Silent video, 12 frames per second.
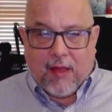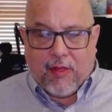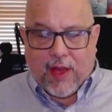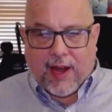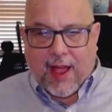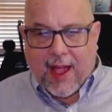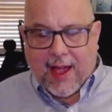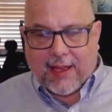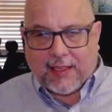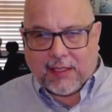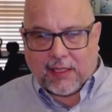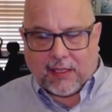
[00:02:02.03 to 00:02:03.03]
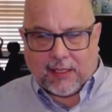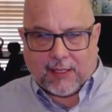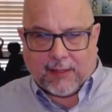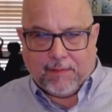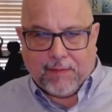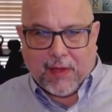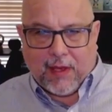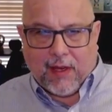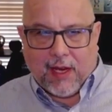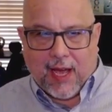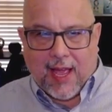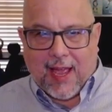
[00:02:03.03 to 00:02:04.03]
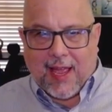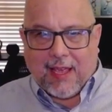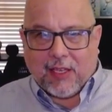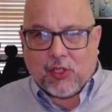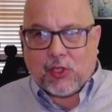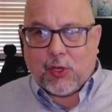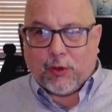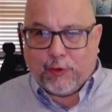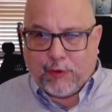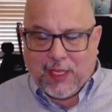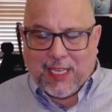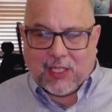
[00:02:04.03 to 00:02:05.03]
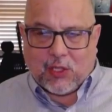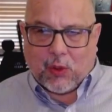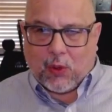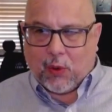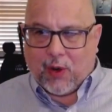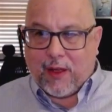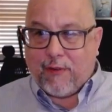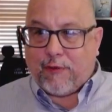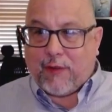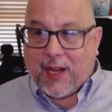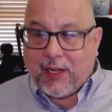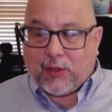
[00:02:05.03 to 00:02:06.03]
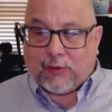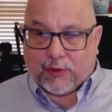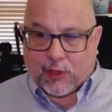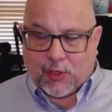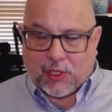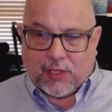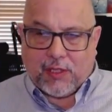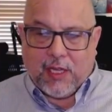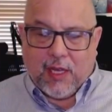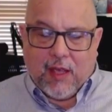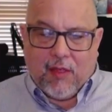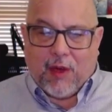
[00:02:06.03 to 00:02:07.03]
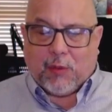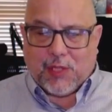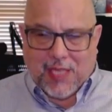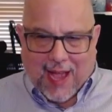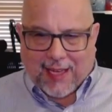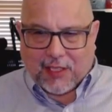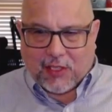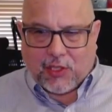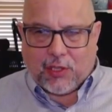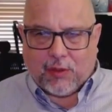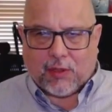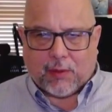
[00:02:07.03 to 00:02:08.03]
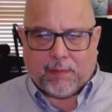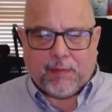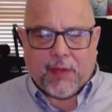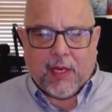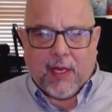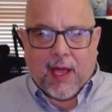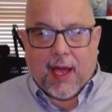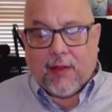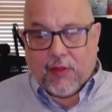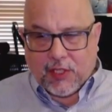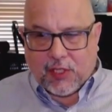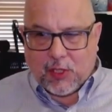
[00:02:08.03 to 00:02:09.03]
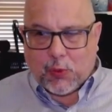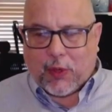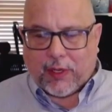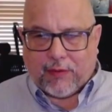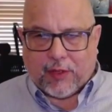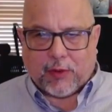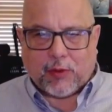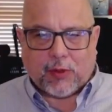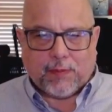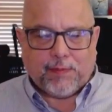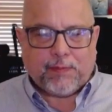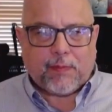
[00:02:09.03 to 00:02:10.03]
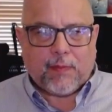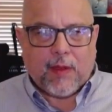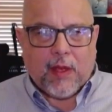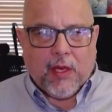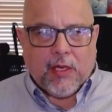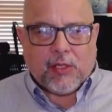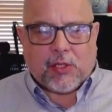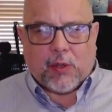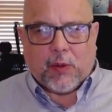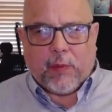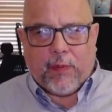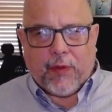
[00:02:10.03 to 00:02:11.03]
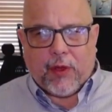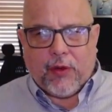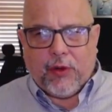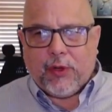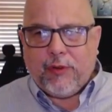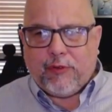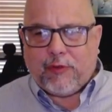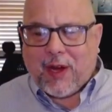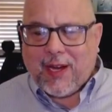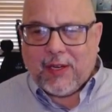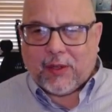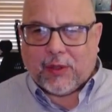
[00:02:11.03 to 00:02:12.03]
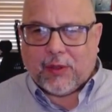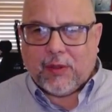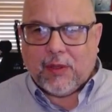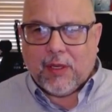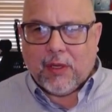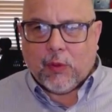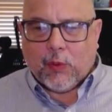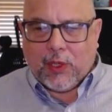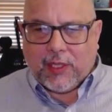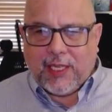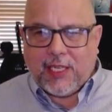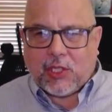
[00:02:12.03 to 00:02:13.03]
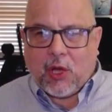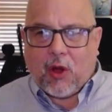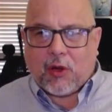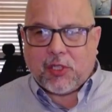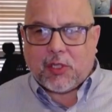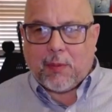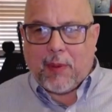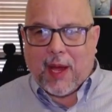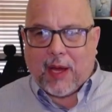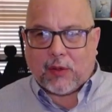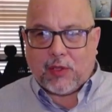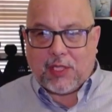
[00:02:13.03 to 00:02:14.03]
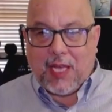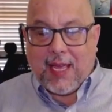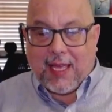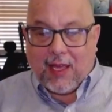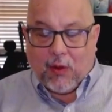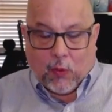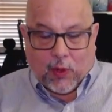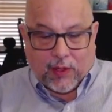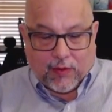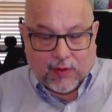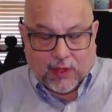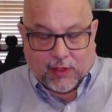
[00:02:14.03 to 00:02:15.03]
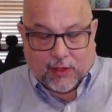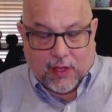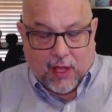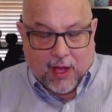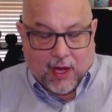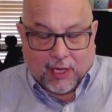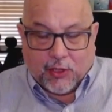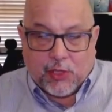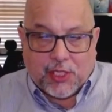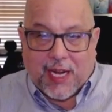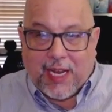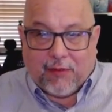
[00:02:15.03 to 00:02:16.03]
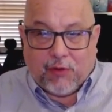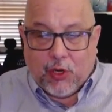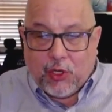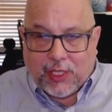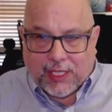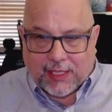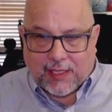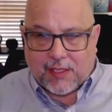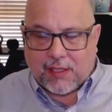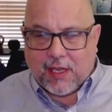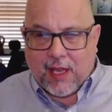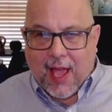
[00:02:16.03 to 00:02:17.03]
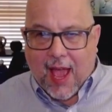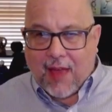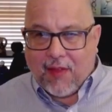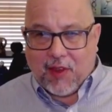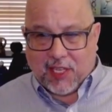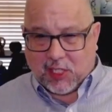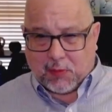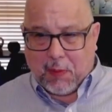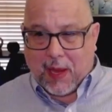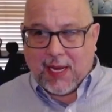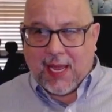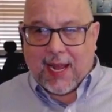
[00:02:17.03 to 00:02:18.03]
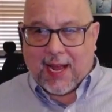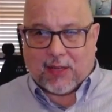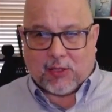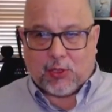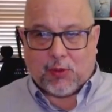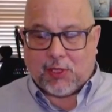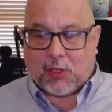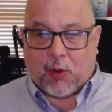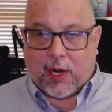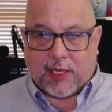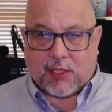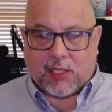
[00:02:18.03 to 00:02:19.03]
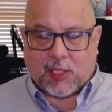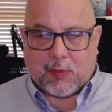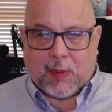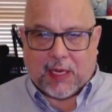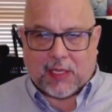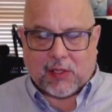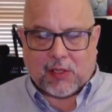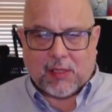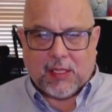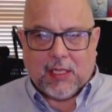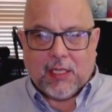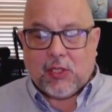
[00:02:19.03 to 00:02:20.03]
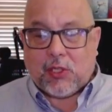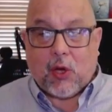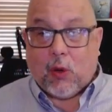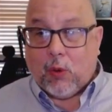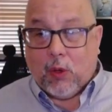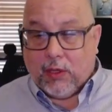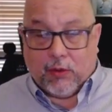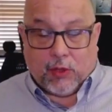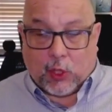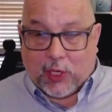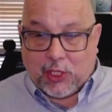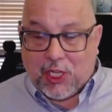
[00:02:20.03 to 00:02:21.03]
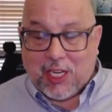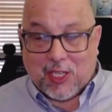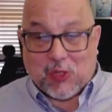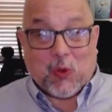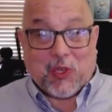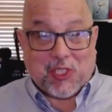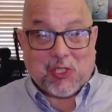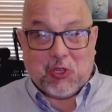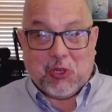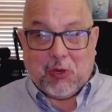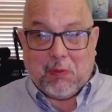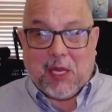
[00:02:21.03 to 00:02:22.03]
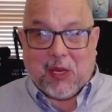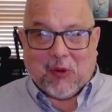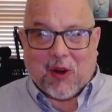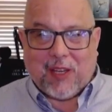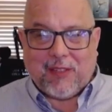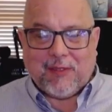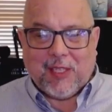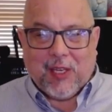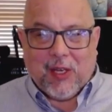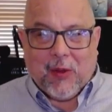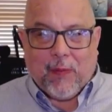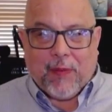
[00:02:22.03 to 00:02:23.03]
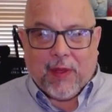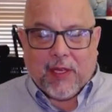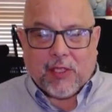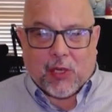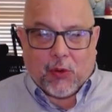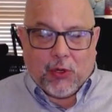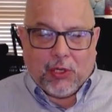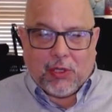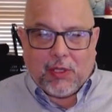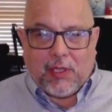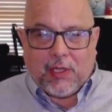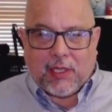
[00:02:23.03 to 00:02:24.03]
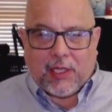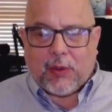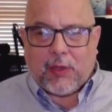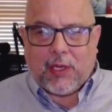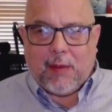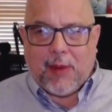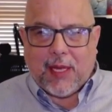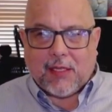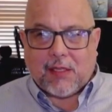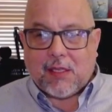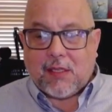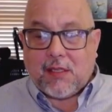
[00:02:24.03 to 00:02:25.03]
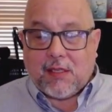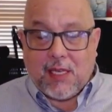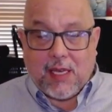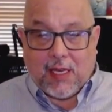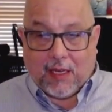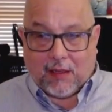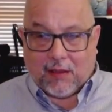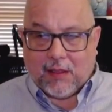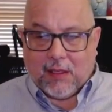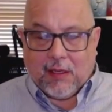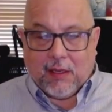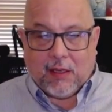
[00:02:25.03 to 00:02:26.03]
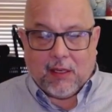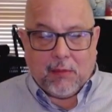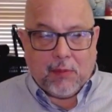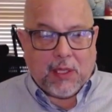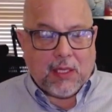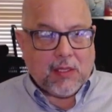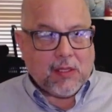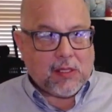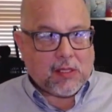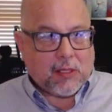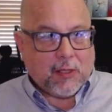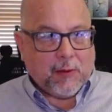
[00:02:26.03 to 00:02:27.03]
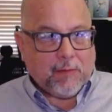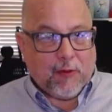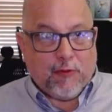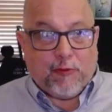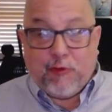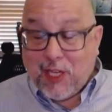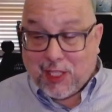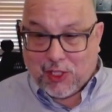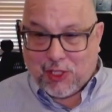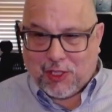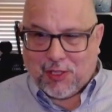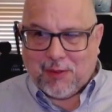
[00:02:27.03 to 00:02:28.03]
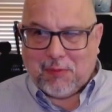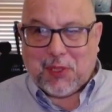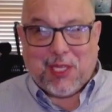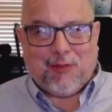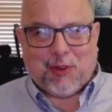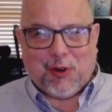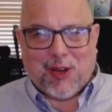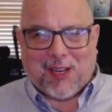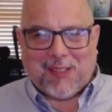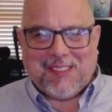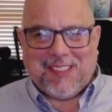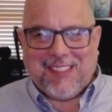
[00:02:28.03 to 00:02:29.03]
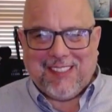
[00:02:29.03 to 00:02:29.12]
that had uh, a sophit or a final version that was added to them. And this is one of those. So, Nun final really talks about taking what the understanding of Nun is and then expanding it out to its greatest expanse. So, the question is, what does Nun mean, right? So nun literally means seed. It means fish, believe it or not.